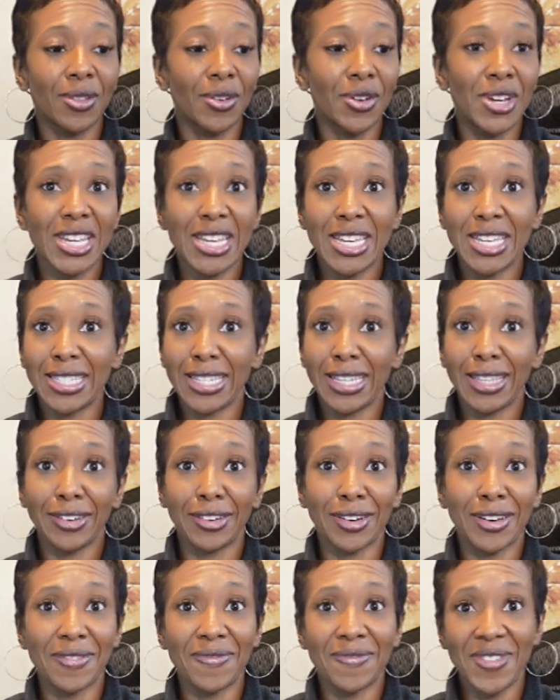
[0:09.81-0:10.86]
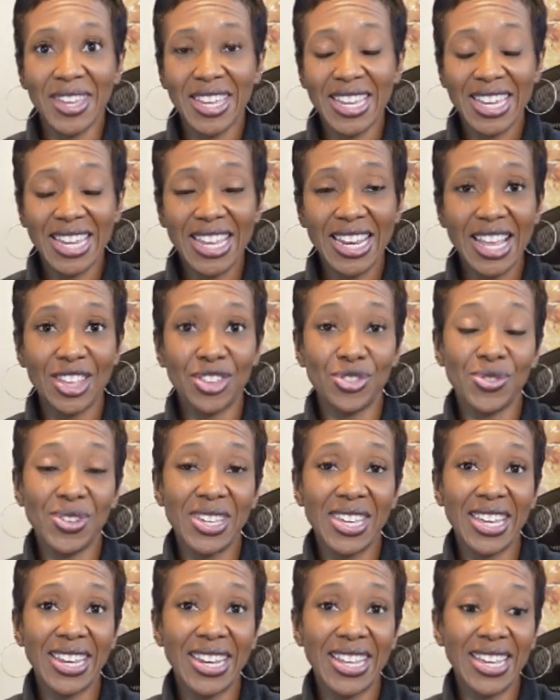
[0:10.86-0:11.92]
they're easy, they're convenient, and you
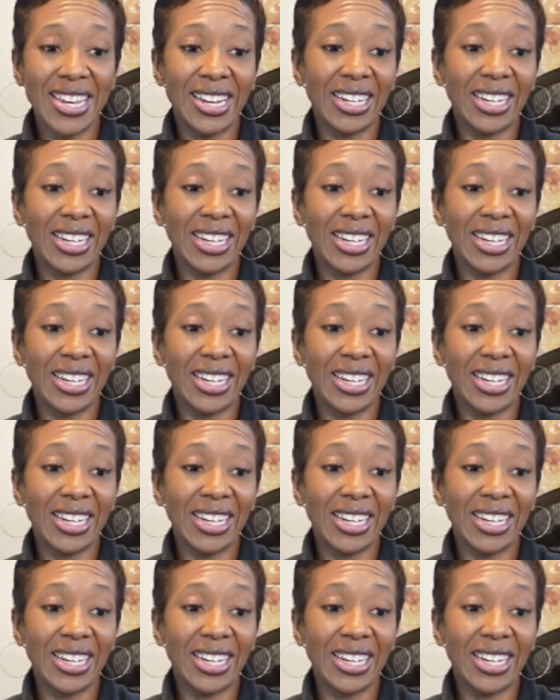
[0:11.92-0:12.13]
get in